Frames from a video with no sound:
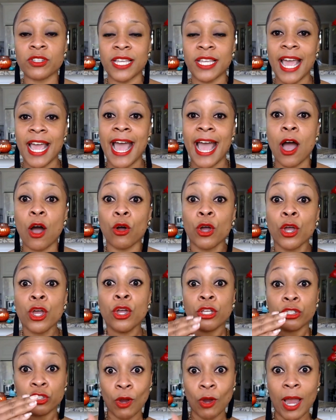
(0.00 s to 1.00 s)
how
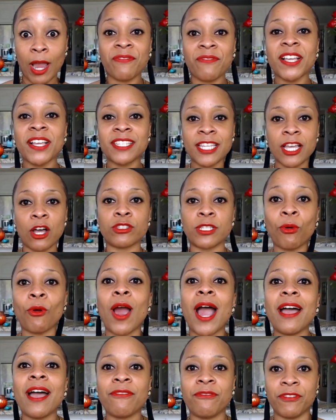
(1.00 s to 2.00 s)
Traffic Sales and
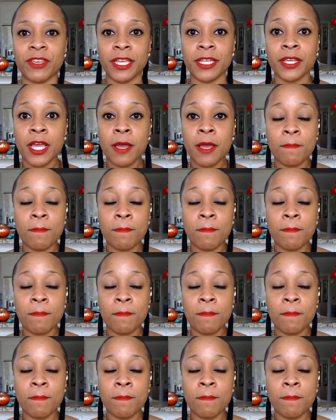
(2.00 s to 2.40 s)
Profit,